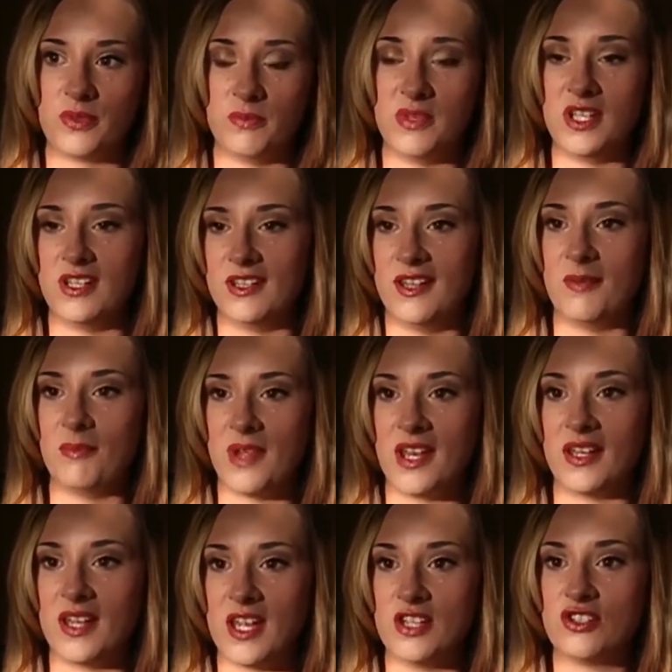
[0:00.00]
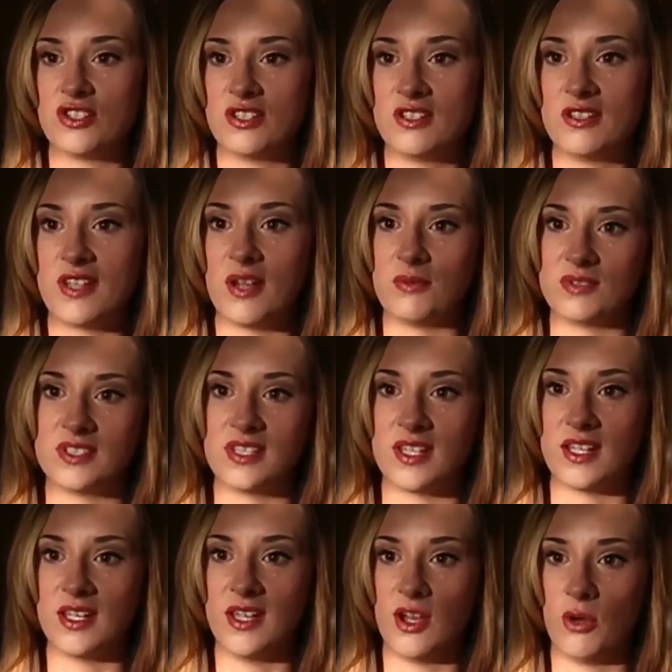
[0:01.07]
would be to get medication that was
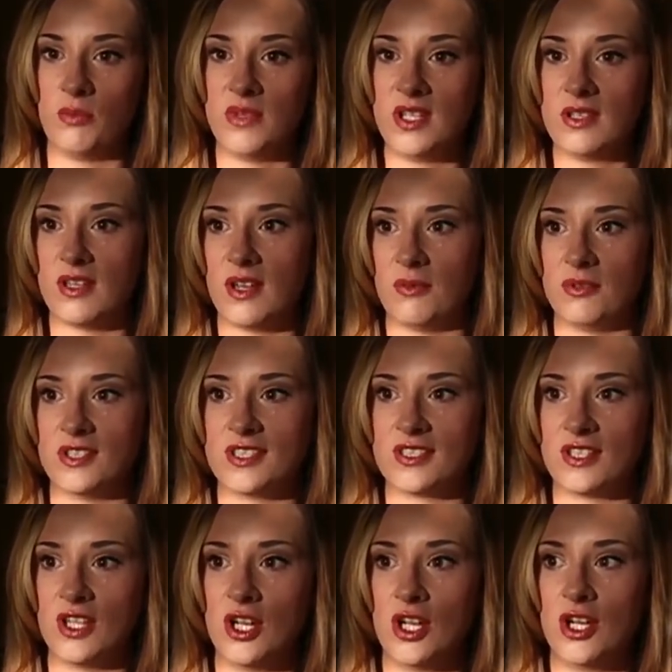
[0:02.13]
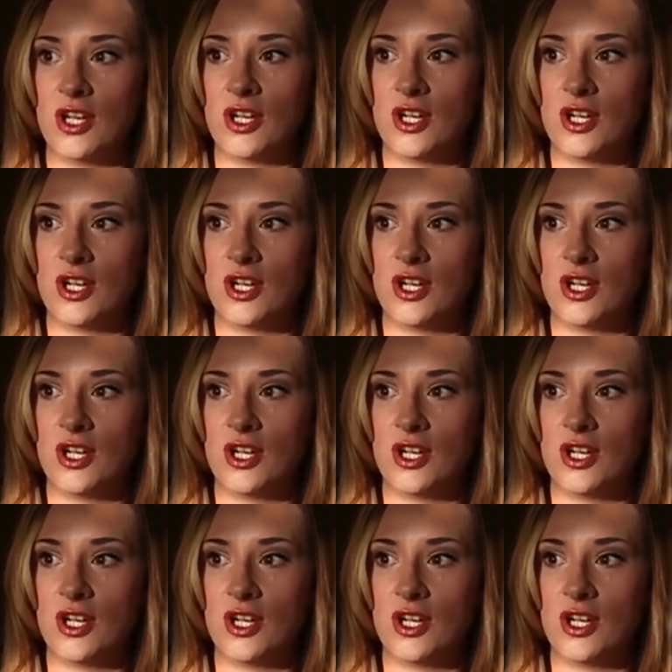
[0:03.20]
going to help me, that was,